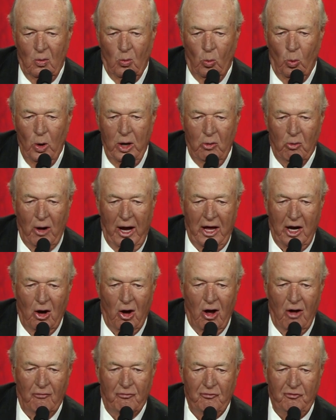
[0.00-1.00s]
we ran
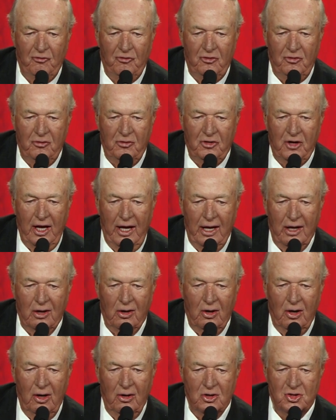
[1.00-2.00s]
off
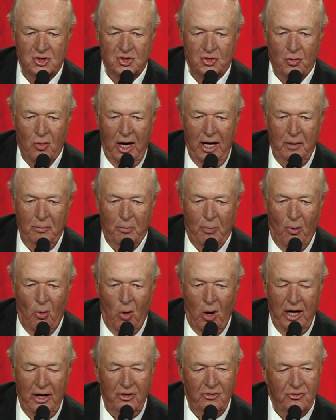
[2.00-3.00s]
10 straight
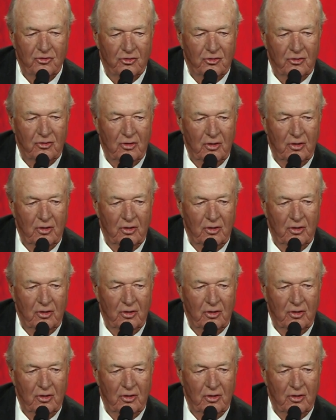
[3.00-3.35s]
points,